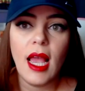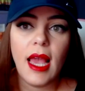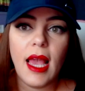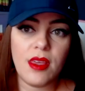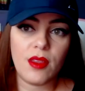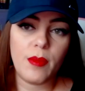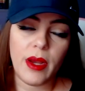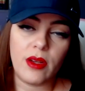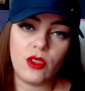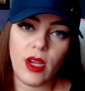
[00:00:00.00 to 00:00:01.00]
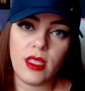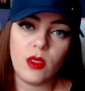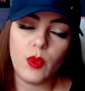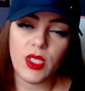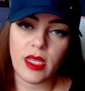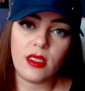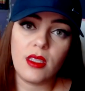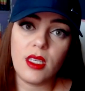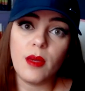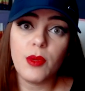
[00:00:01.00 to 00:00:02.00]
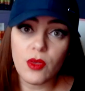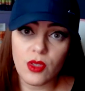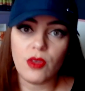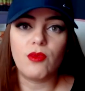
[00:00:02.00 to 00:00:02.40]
and the other parent trying to protect the abuser